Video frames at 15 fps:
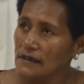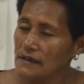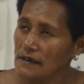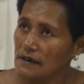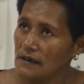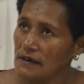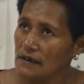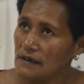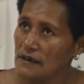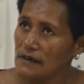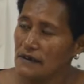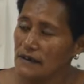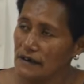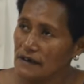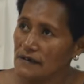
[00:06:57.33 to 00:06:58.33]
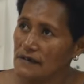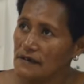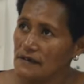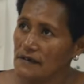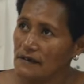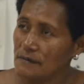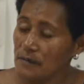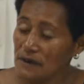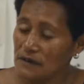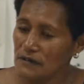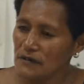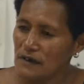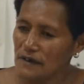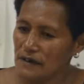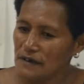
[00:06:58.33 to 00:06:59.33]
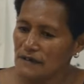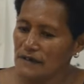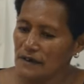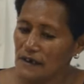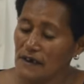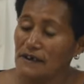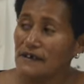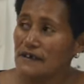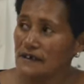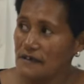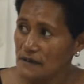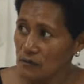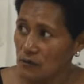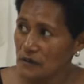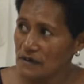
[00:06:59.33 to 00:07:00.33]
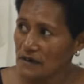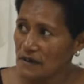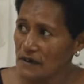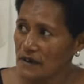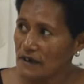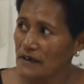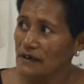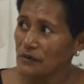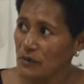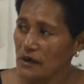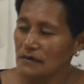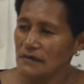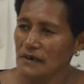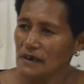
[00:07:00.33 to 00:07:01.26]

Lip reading: Their needs, particular needs, and need is the water, and we have a